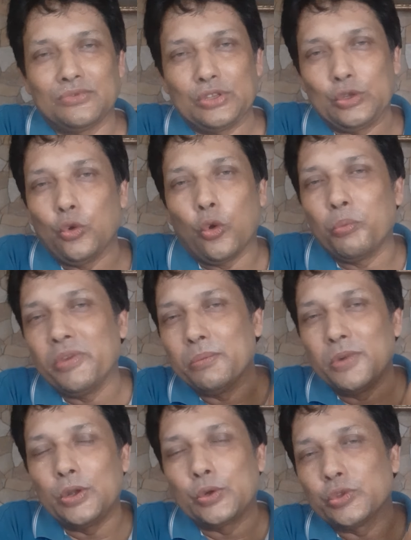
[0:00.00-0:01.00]
You won't be
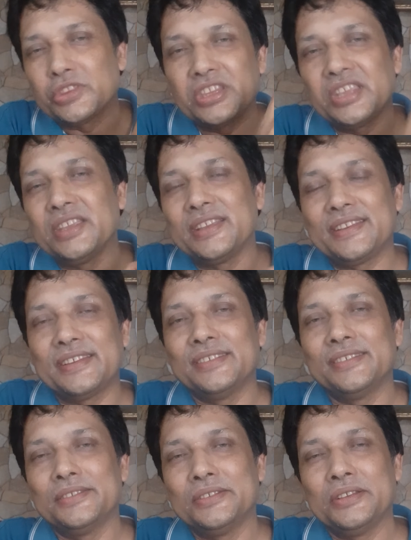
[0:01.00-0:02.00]
able to think
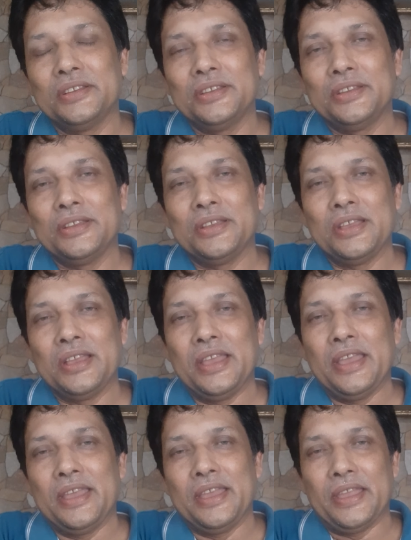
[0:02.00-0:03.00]

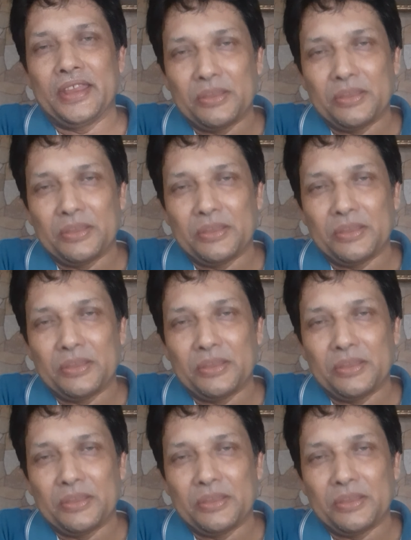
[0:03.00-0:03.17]
in